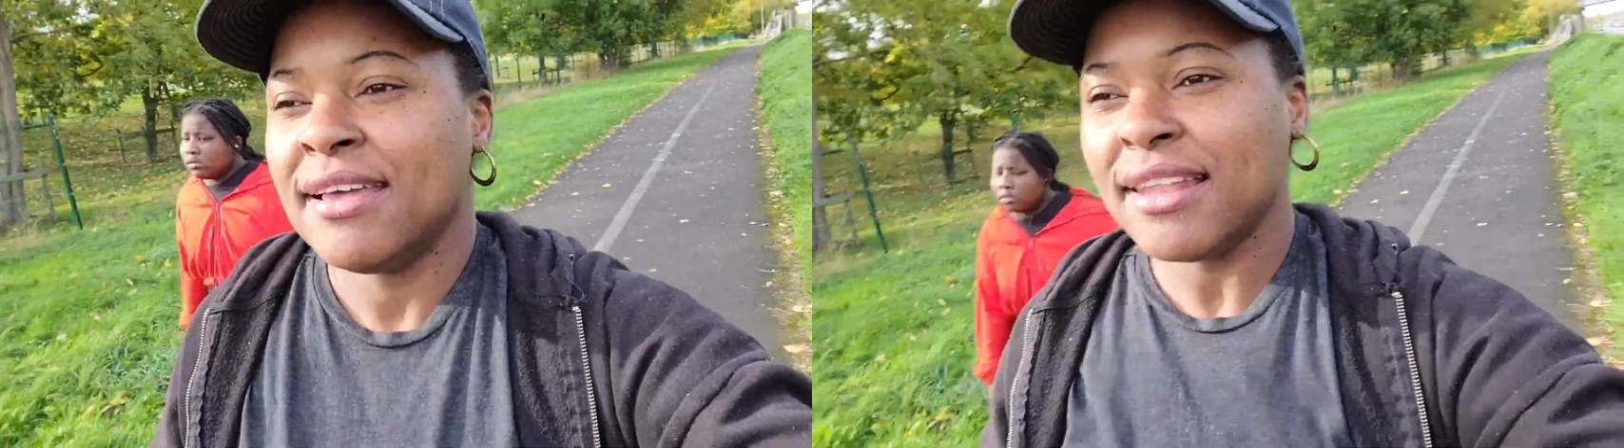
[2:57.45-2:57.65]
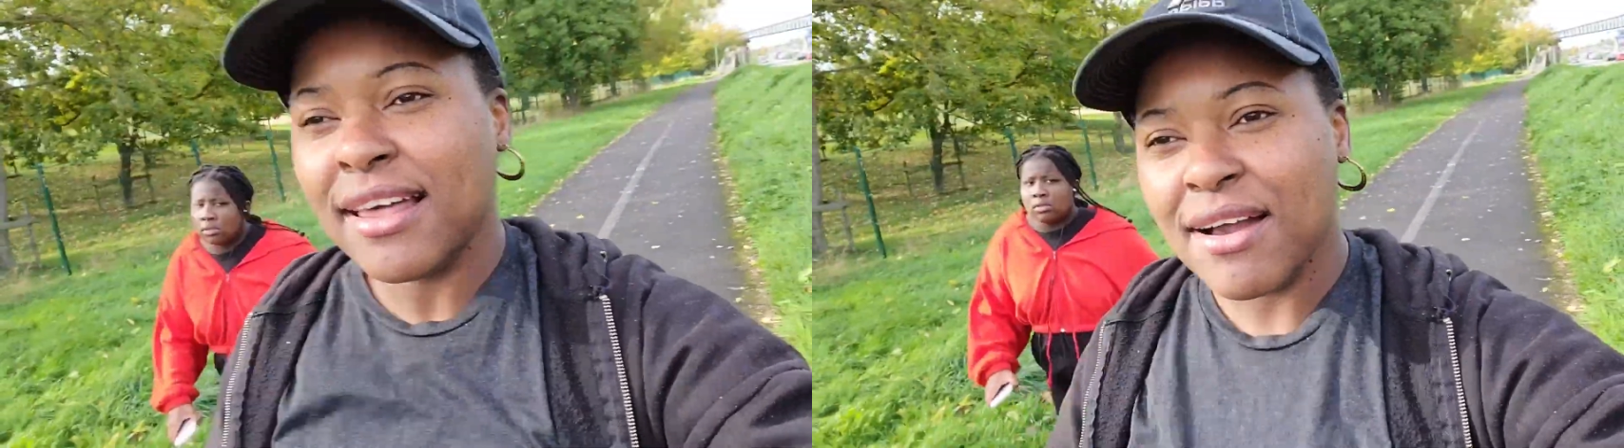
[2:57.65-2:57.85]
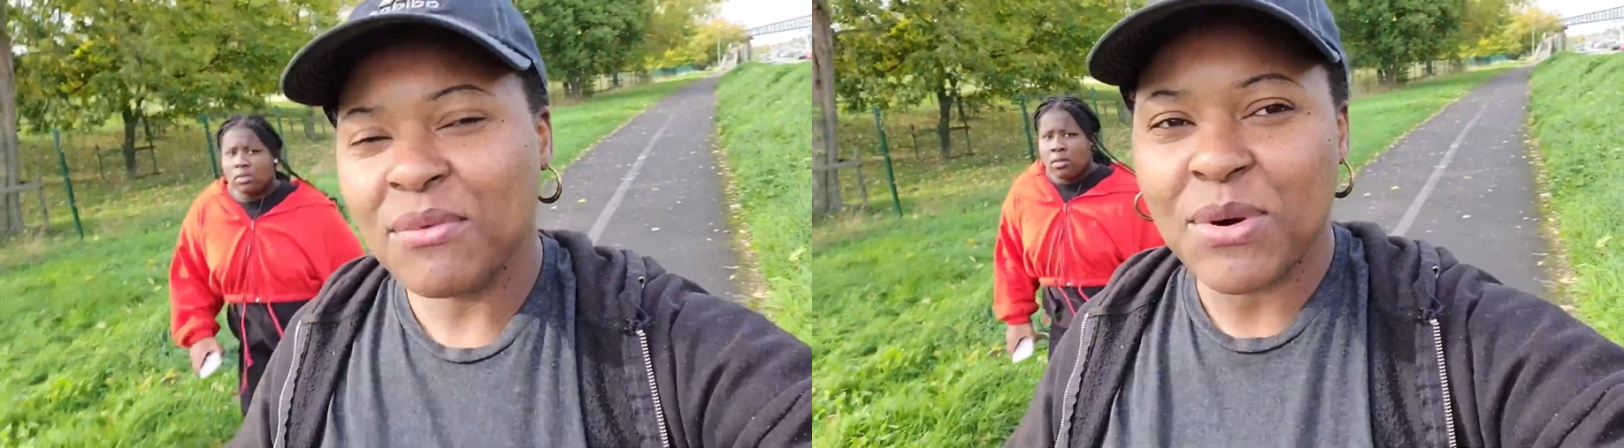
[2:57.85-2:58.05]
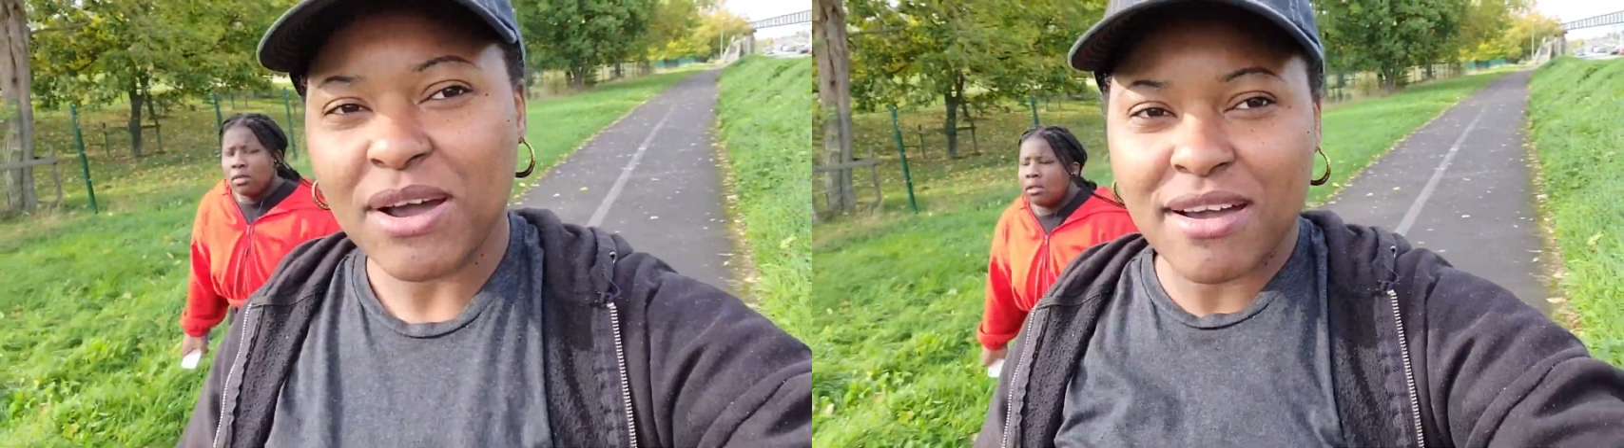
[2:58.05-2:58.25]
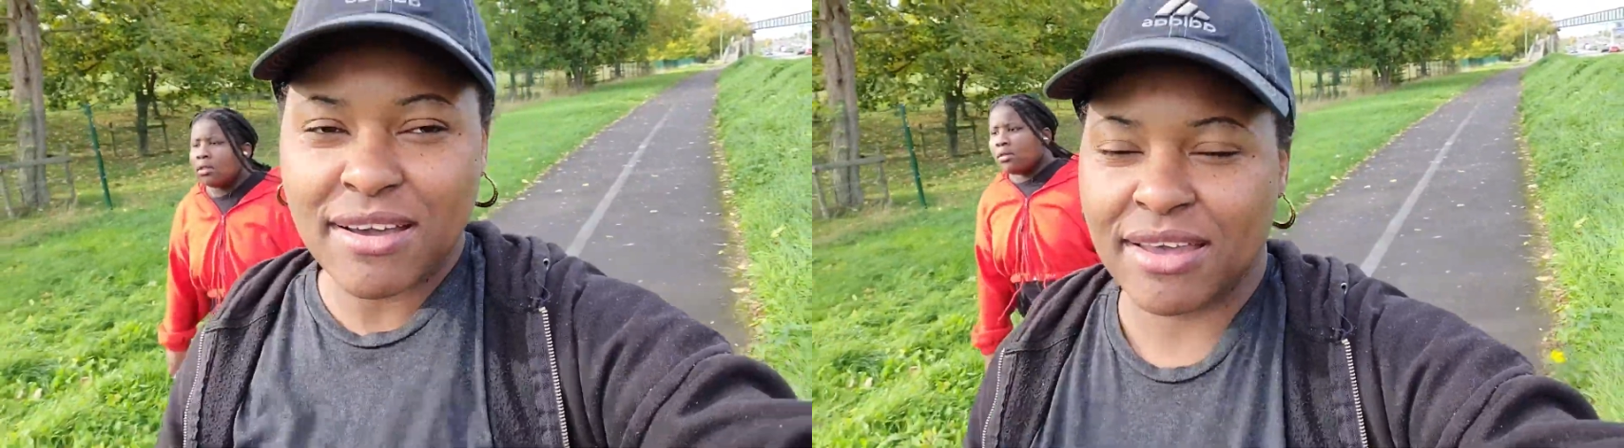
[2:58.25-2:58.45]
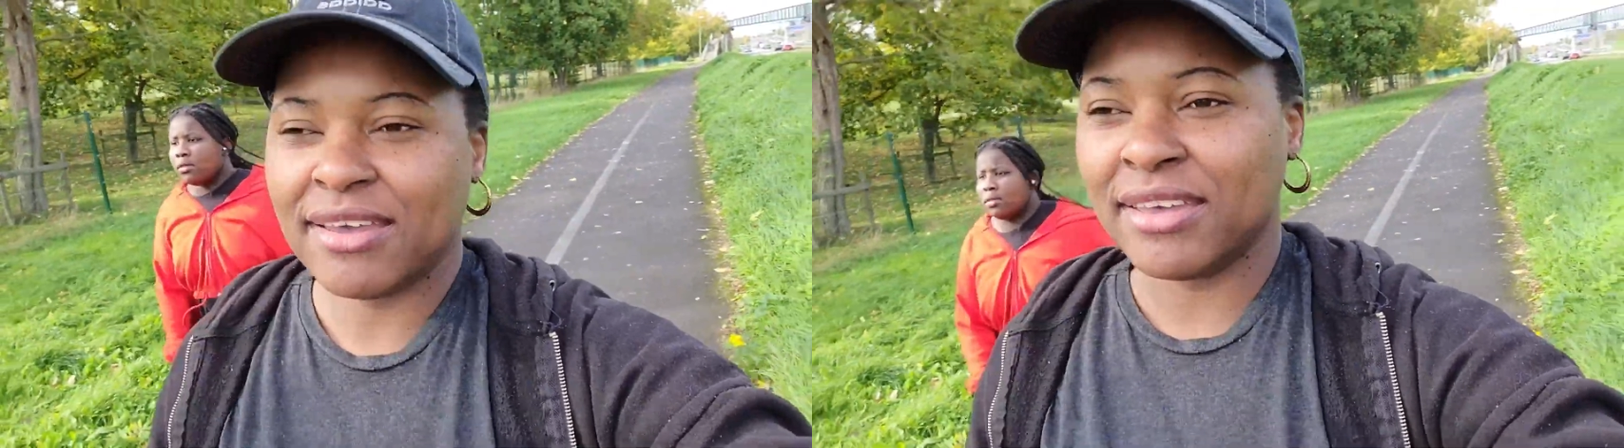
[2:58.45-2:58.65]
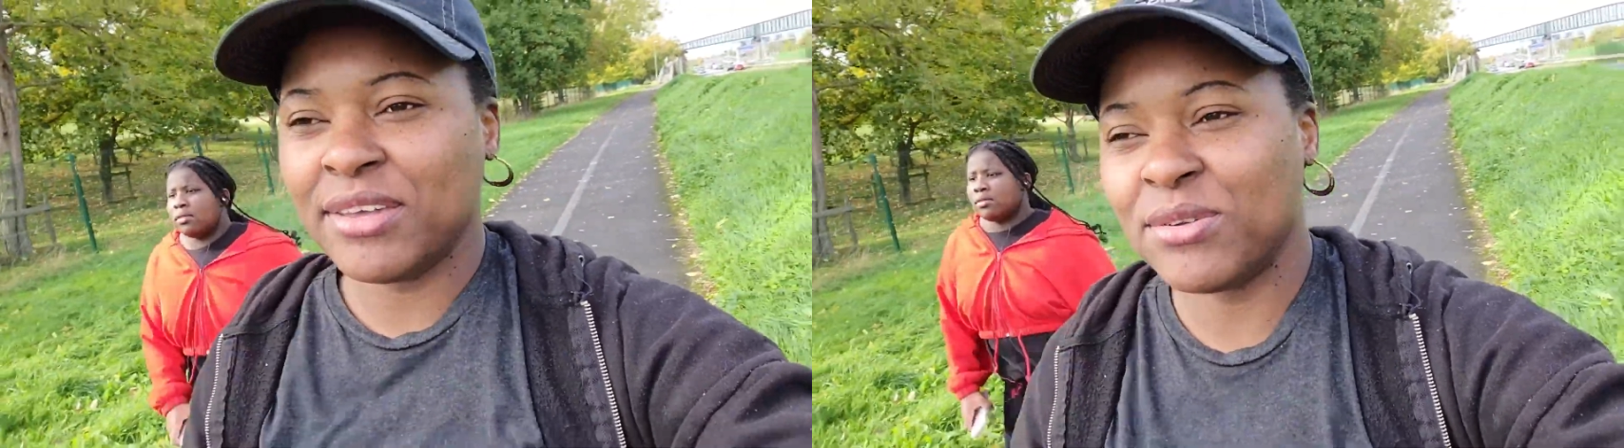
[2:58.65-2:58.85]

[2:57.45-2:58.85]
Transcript: long walk, you